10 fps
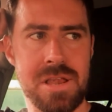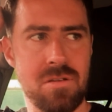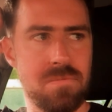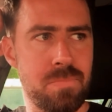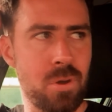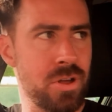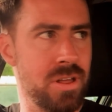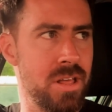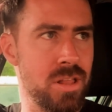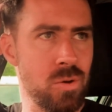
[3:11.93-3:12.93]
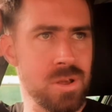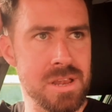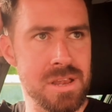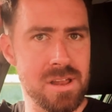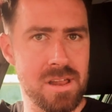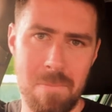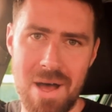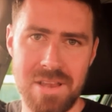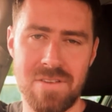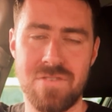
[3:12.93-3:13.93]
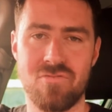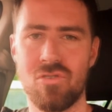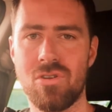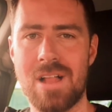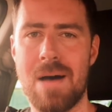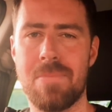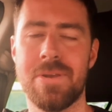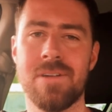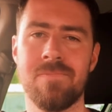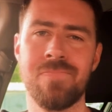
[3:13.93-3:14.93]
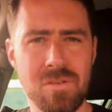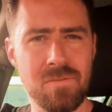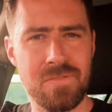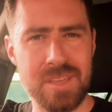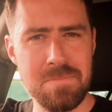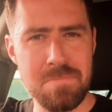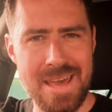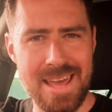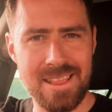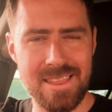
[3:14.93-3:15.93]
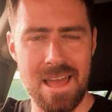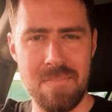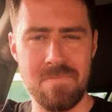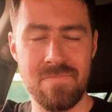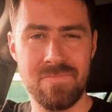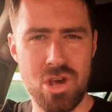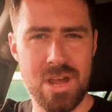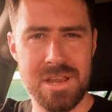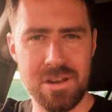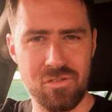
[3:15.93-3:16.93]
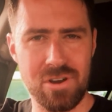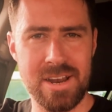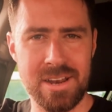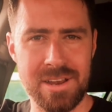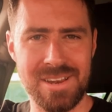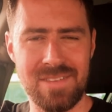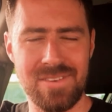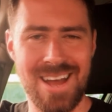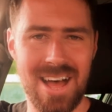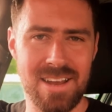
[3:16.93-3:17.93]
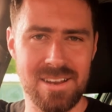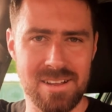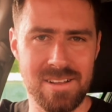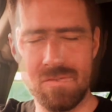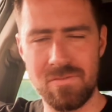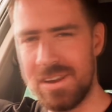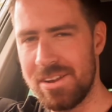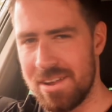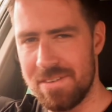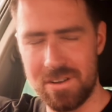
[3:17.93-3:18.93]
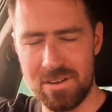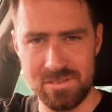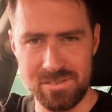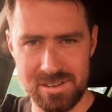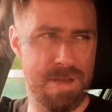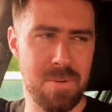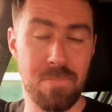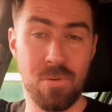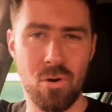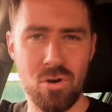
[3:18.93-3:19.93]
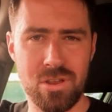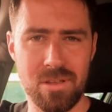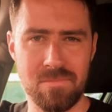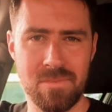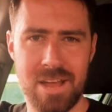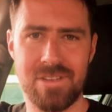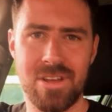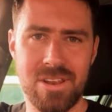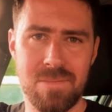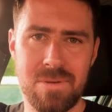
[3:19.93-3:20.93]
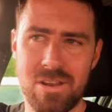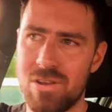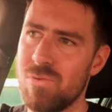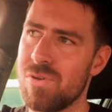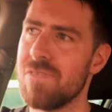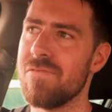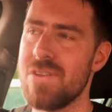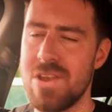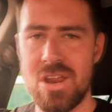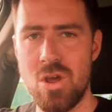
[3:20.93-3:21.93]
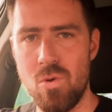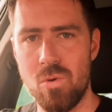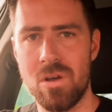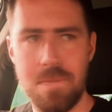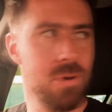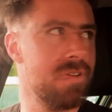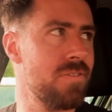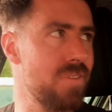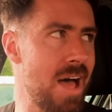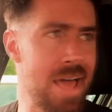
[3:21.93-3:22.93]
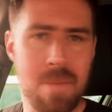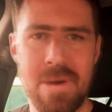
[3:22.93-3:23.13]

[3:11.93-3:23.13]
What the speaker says: some point there was a massive struggle happening. Something made them chase greatness even harder. Something difficult maybe broke them and turned them into something new, a butterfly, a